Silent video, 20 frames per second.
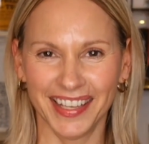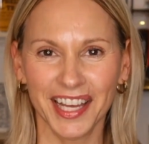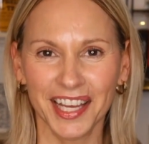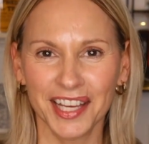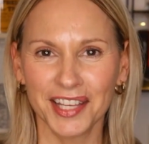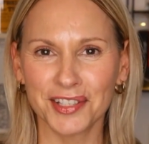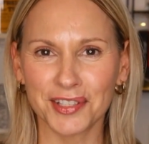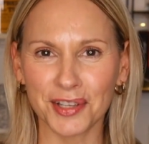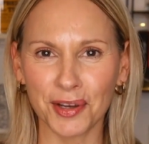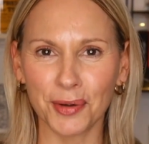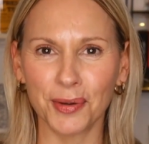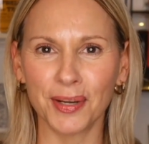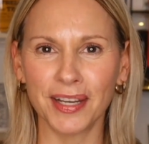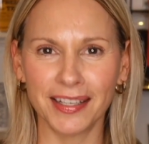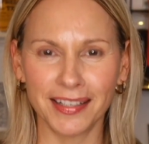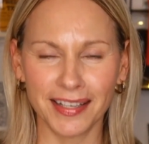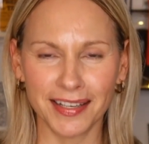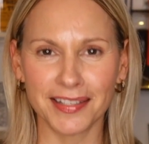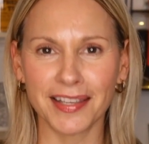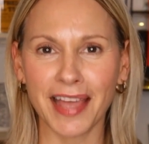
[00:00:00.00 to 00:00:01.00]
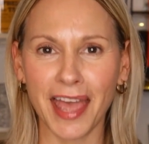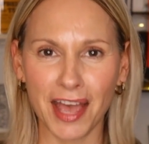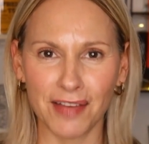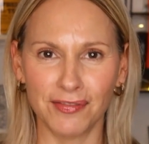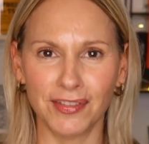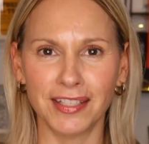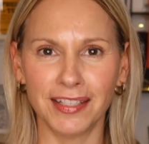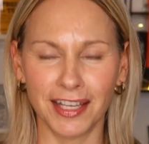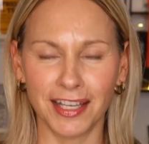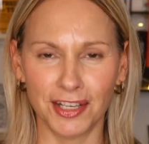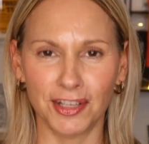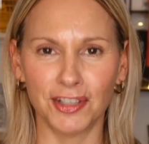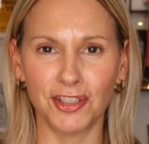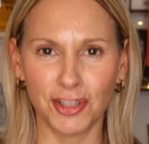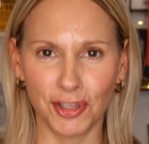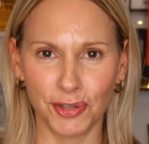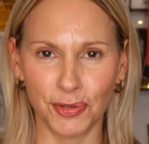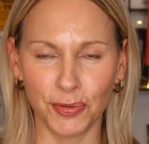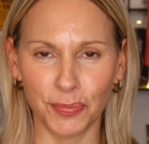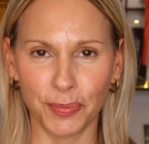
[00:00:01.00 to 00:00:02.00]
so it is heaven in a
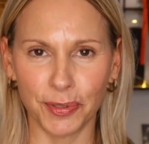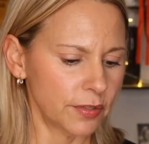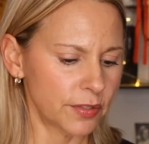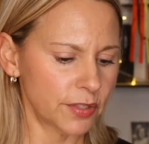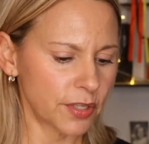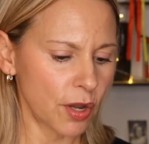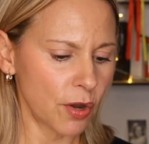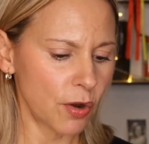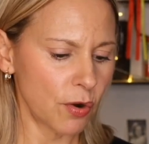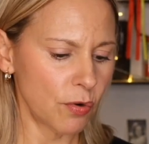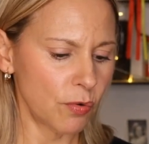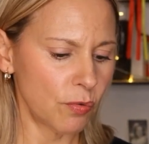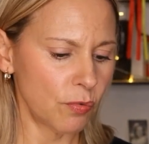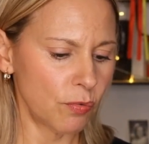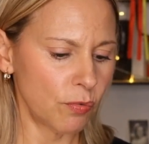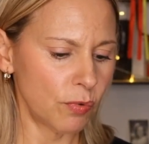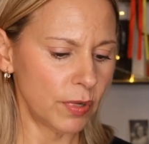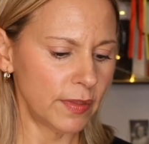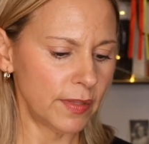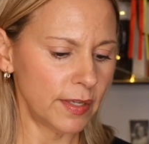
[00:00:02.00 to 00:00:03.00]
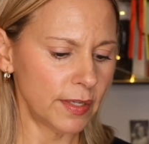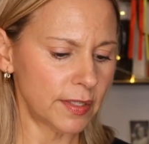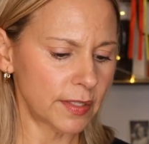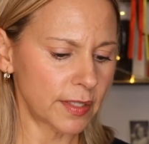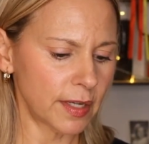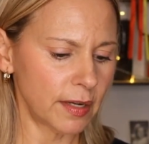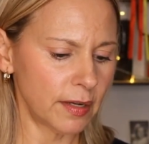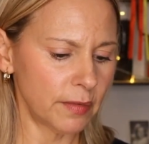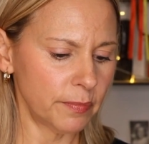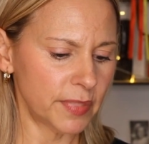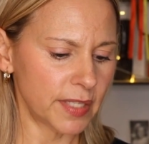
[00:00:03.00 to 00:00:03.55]
tube. So when this comes